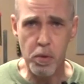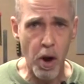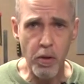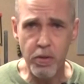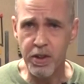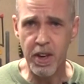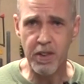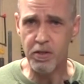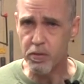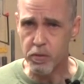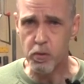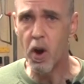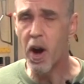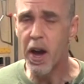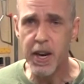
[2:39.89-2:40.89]
the process
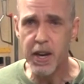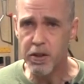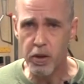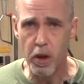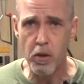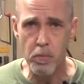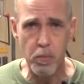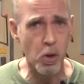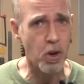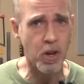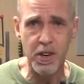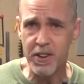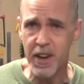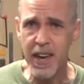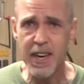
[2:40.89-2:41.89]
of writing his own
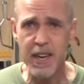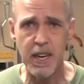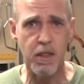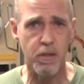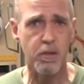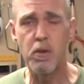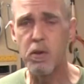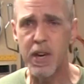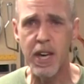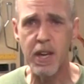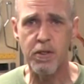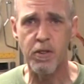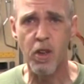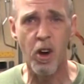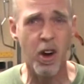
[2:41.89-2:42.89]
book and taking it through
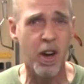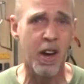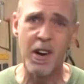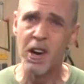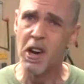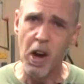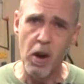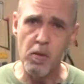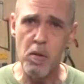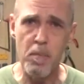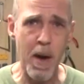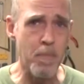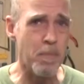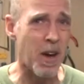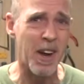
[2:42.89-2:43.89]
Kickstarter. And
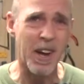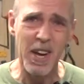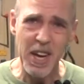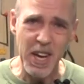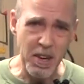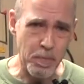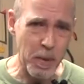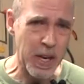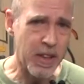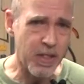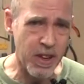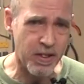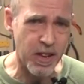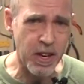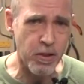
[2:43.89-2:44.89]
remember, he's been
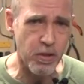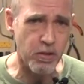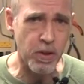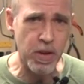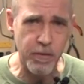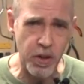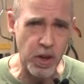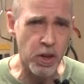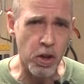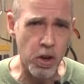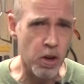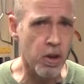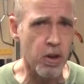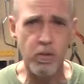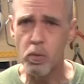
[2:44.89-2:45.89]
in this industry for
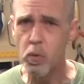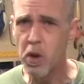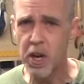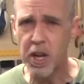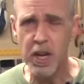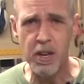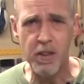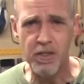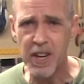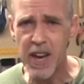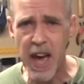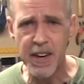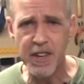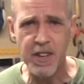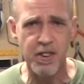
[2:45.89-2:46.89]
years, working as an
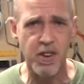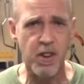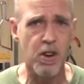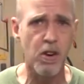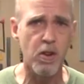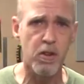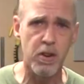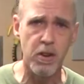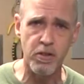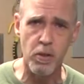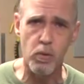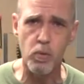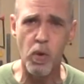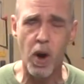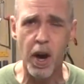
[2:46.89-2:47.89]
editor and as
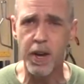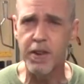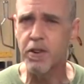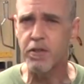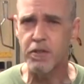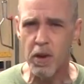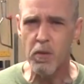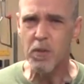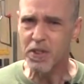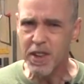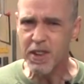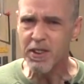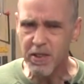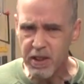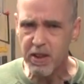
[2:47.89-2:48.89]
a writer. So
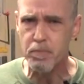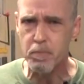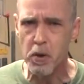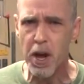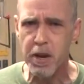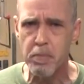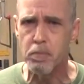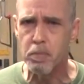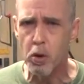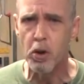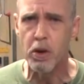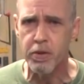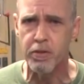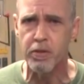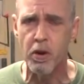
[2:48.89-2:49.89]
this is his bread and
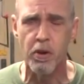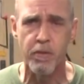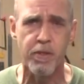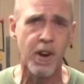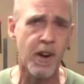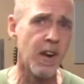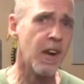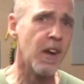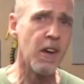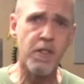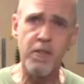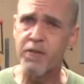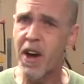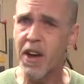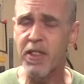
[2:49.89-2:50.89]
butter stuff.
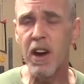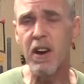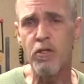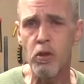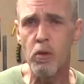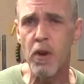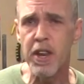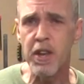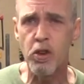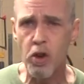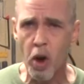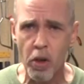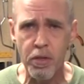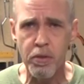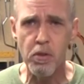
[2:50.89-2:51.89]
The fact that he's already
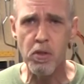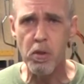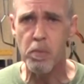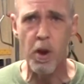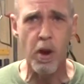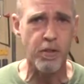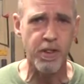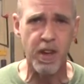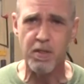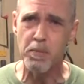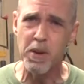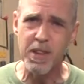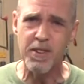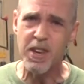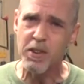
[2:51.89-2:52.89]
gone through the process
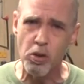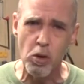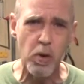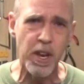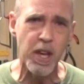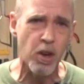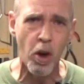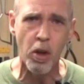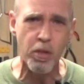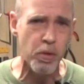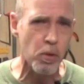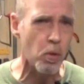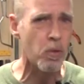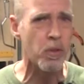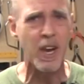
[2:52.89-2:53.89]
means he's already gone
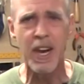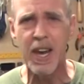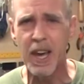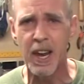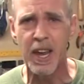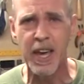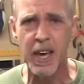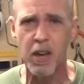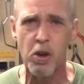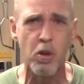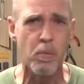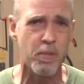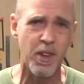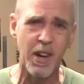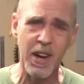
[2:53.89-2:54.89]
through all the little
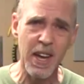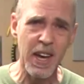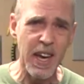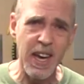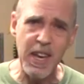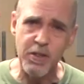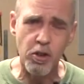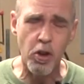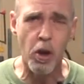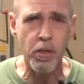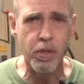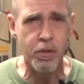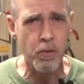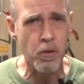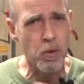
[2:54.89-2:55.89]
hiccups. He's
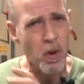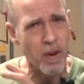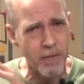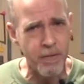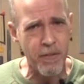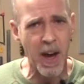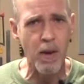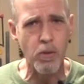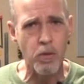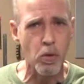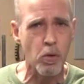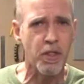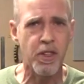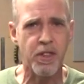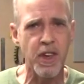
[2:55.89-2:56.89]
gone through and found
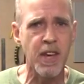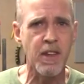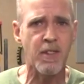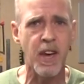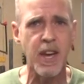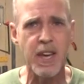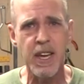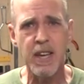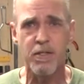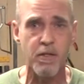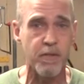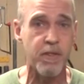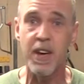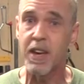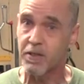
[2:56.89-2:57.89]
all the things that he needs
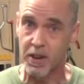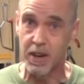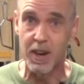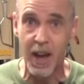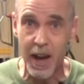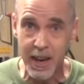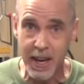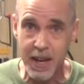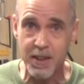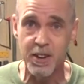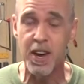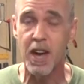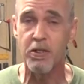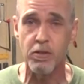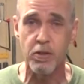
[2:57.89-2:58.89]
to fix, like
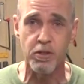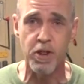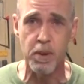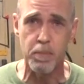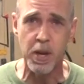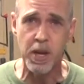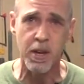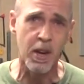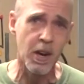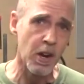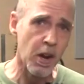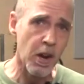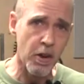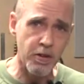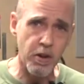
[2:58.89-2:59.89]
international shipping.
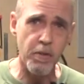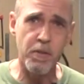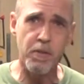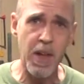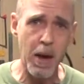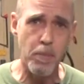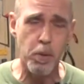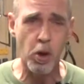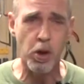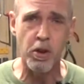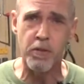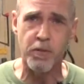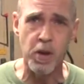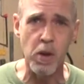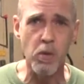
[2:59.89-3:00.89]
So from that
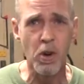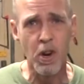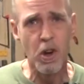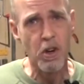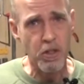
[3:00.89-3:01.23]
point of view,